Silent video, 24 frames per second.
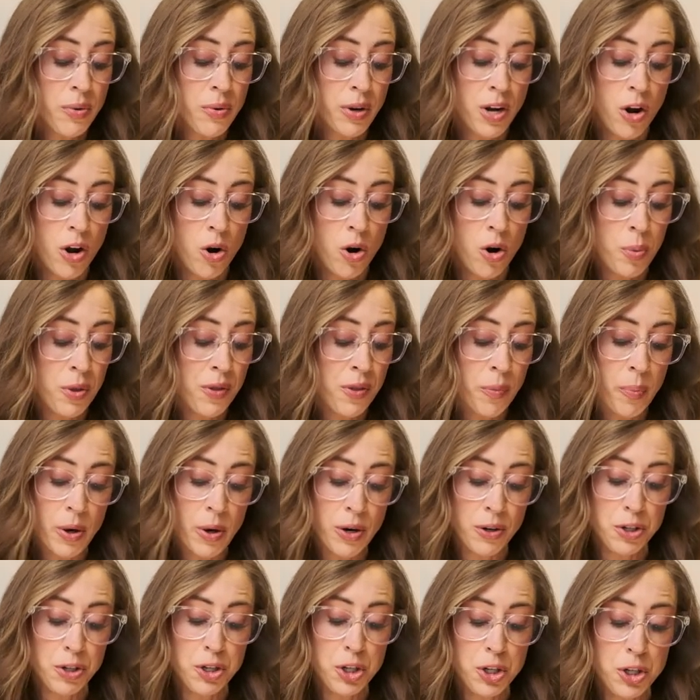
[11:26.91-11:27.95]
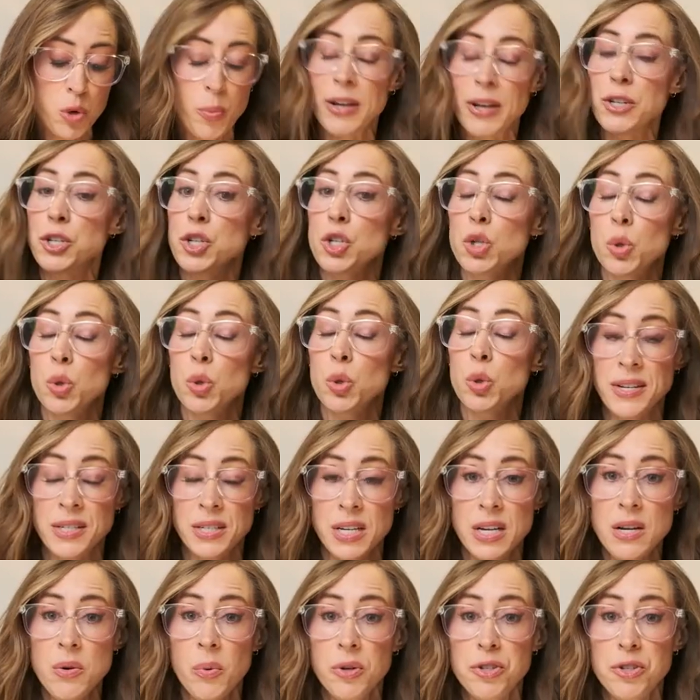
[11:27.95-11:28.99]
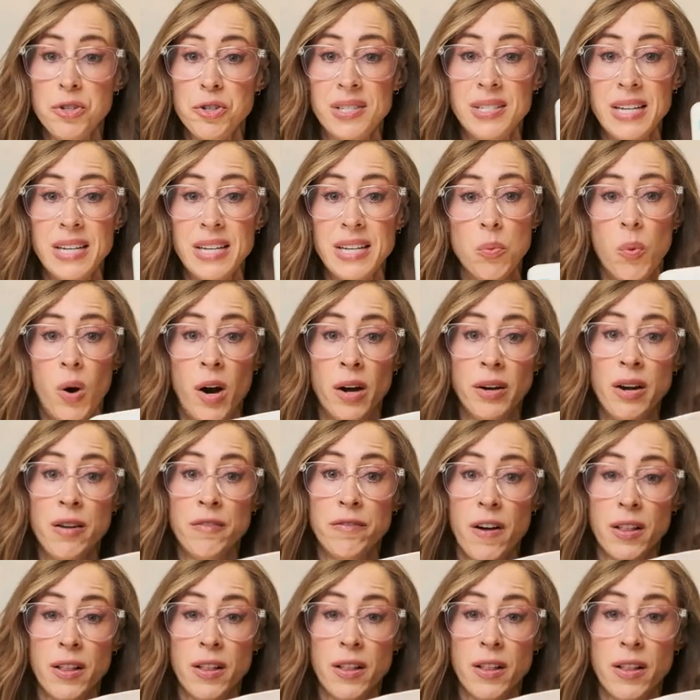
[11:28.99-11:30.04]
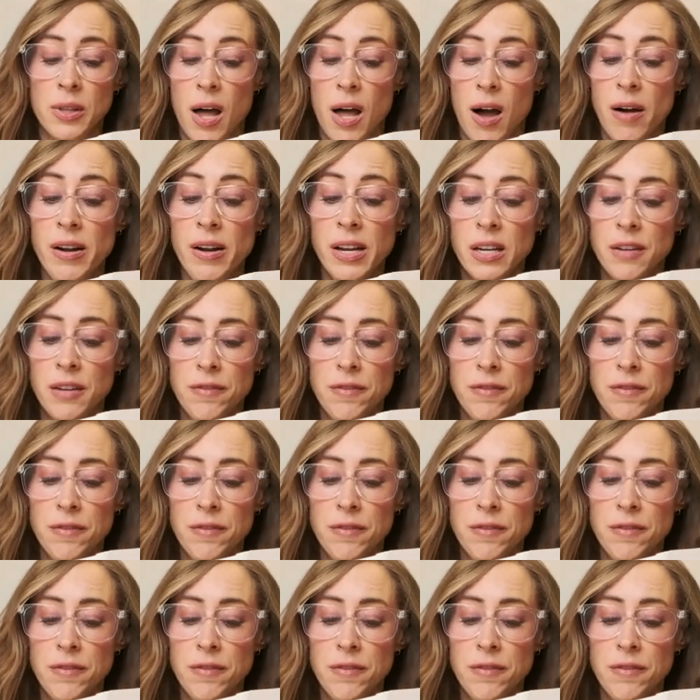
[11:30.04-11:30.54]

You can open the book to page 20, which is day 1 and follow along.